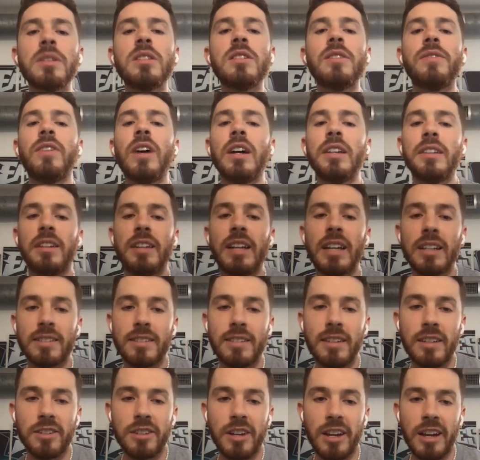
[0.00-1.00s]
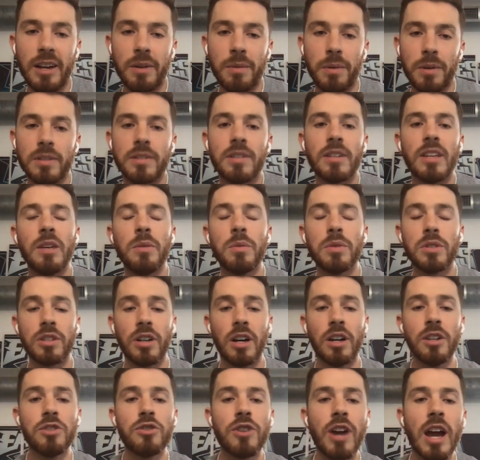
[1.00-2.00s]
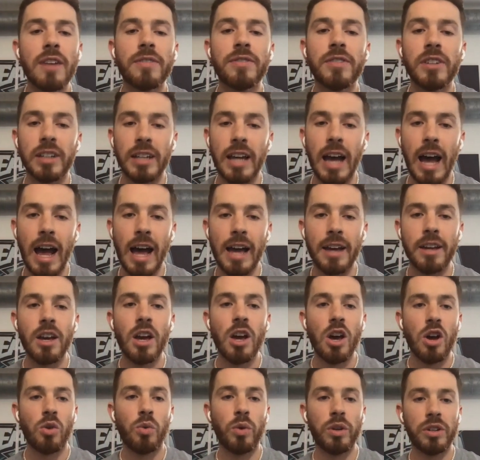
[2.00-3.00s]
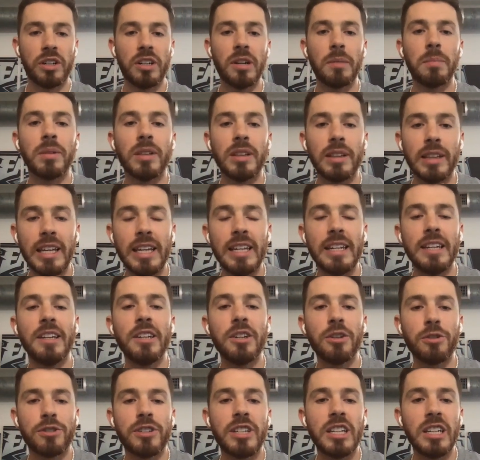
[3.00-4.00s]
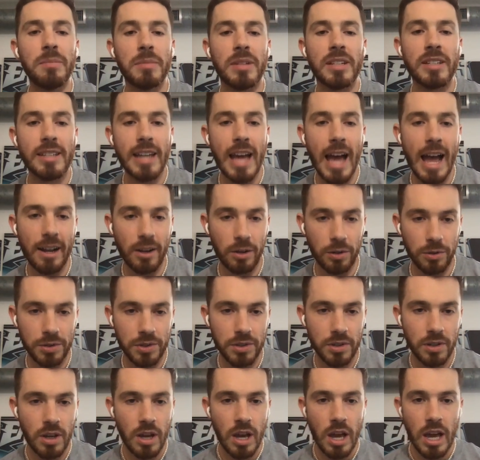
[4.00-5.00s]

to find the next TJ Edwards. He was an undrafted guy who ended up leading your team in tackles.